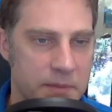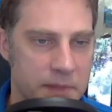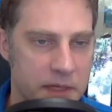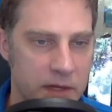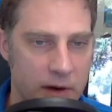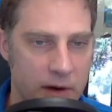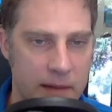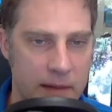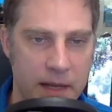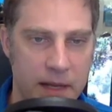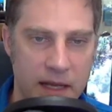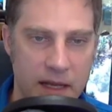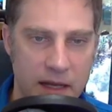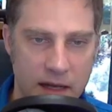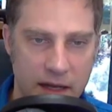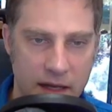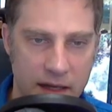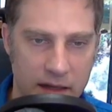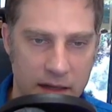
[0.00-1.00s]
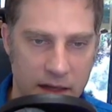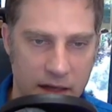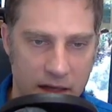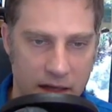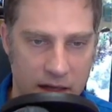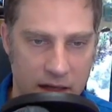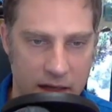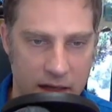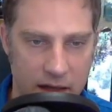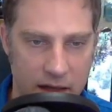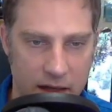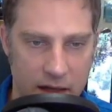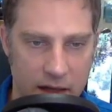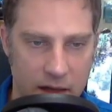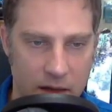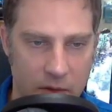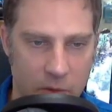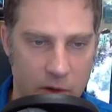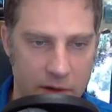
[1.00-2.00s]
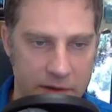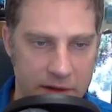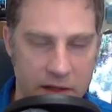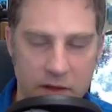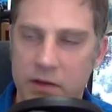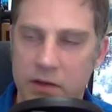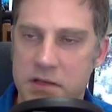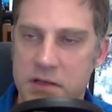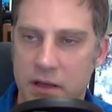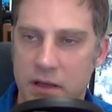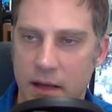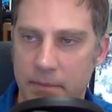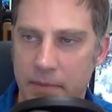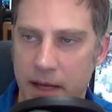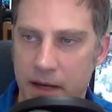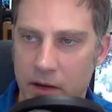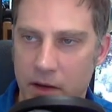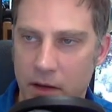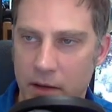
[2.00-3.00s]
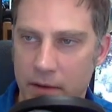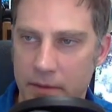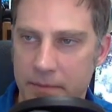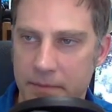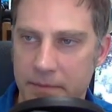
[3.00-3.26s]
Let me grab a one that looks a lot better.